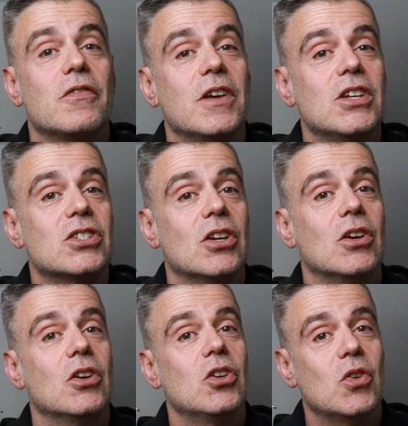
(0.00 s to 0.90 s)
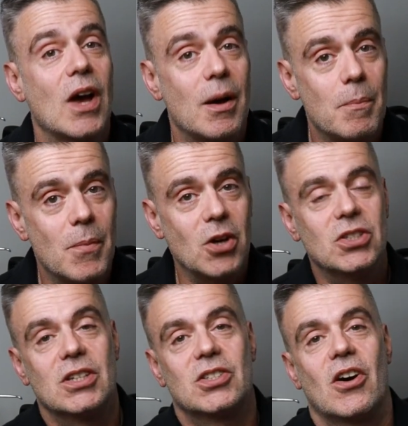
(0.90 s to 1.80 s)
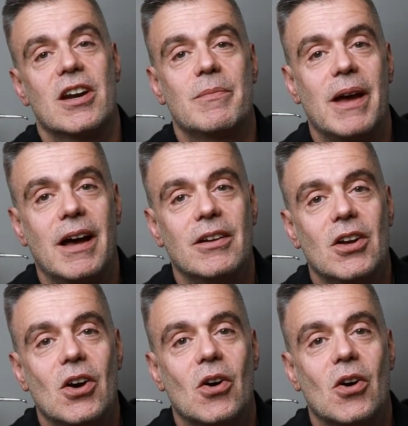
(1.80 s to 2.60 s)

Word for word: feature you are most excited about